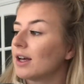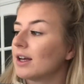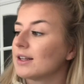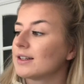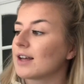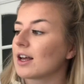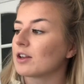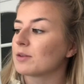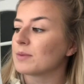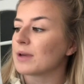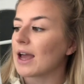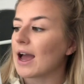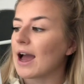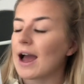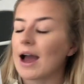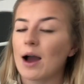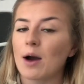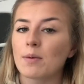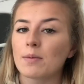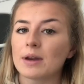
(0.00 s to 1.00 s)
tells me
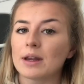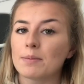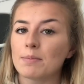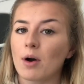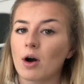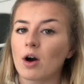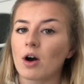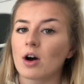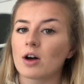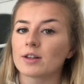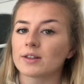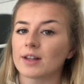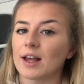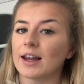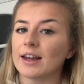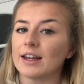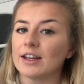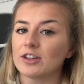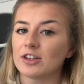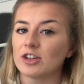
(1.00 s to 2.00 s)
how many parts I need